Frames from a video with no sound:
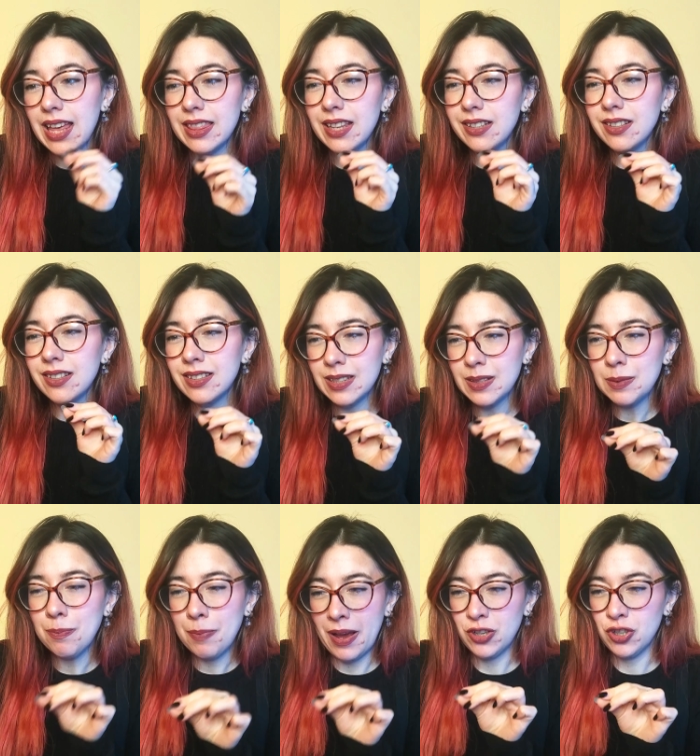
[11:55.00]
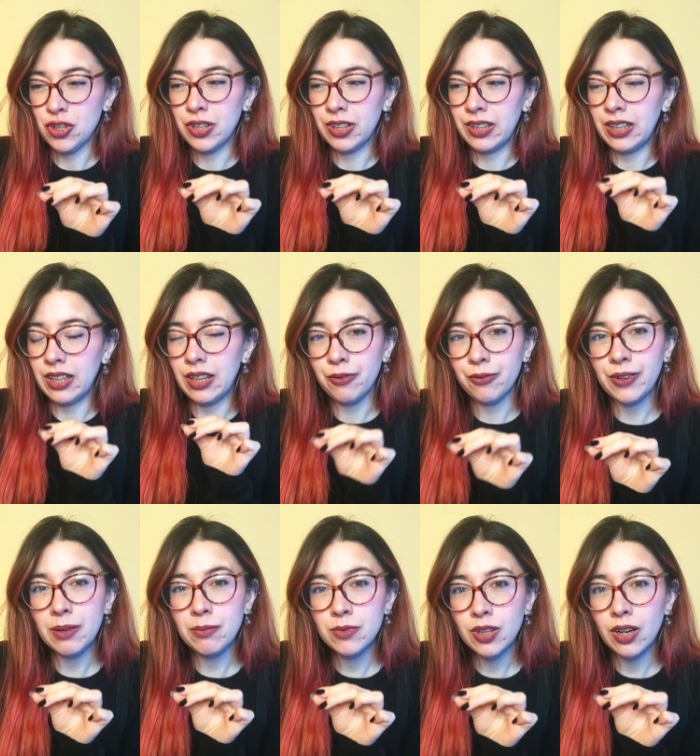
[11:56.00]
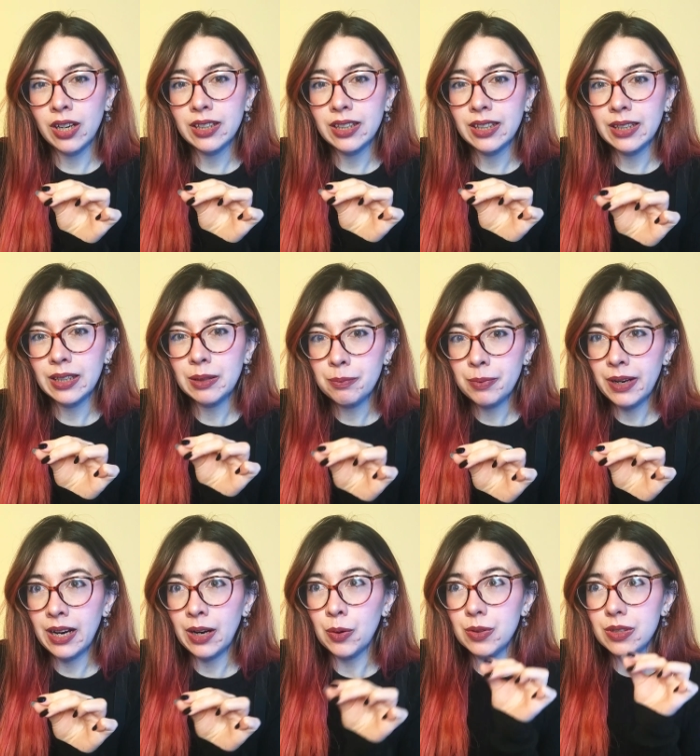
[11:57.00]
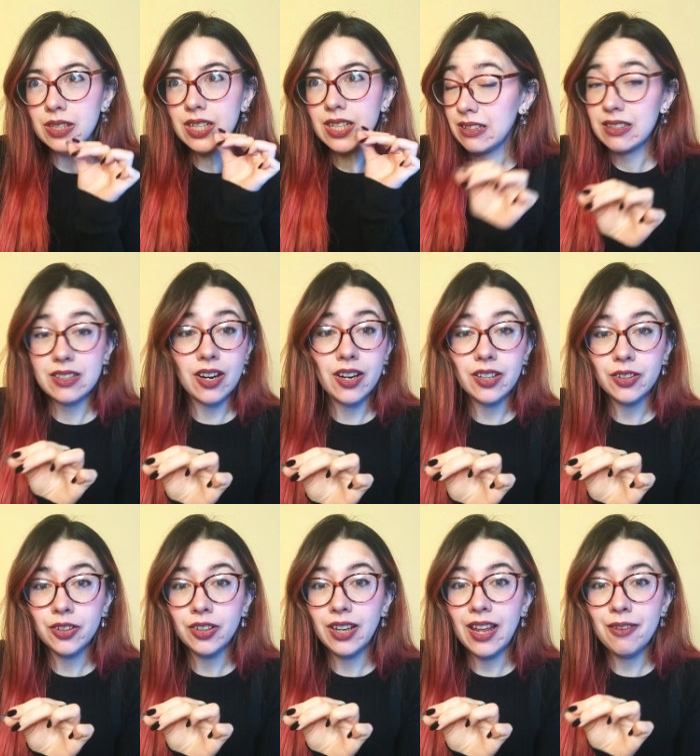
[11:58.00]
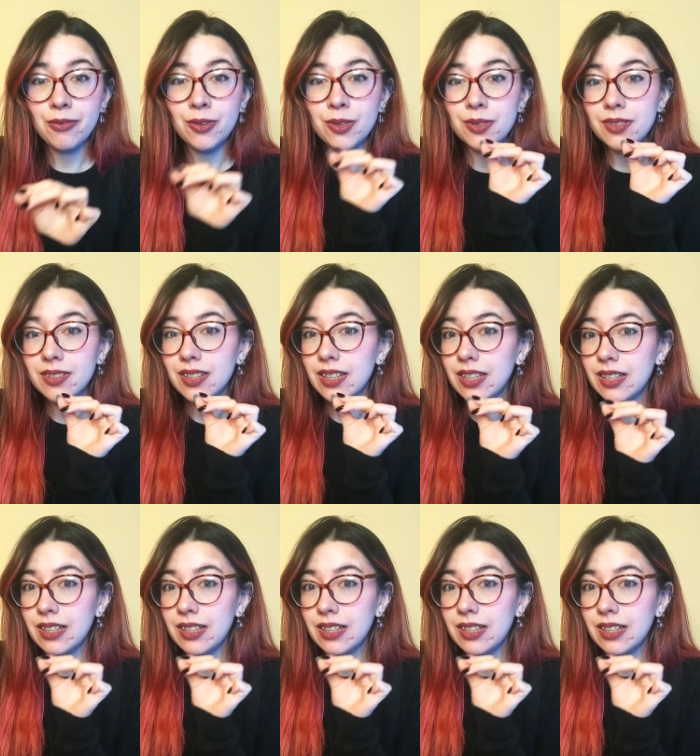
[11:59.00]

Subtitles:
And this is especially if I'm talking about starter levels,